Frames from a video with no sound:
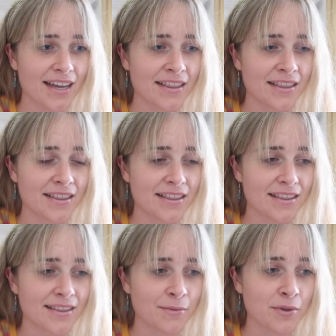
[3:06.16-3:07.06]
And
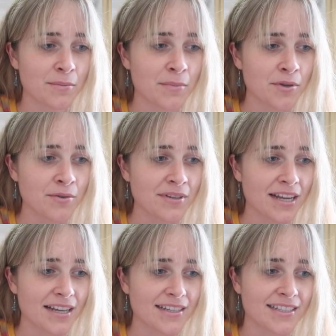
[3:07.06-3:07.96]
well, the Moon
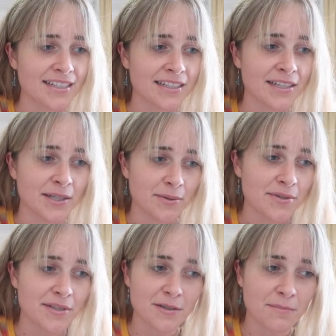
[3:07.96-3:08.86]
did
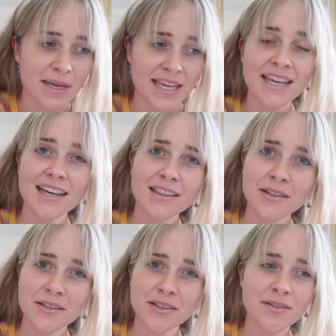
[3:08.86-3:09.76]
used to be a
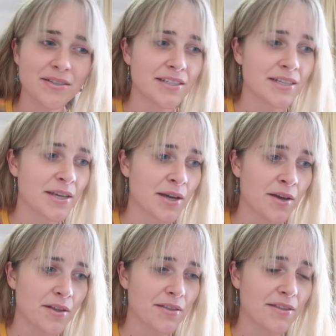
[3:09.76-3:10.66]
lot closer to the
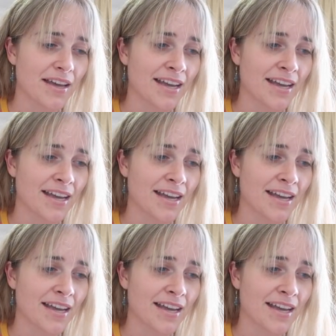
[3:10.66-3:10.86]
Earth,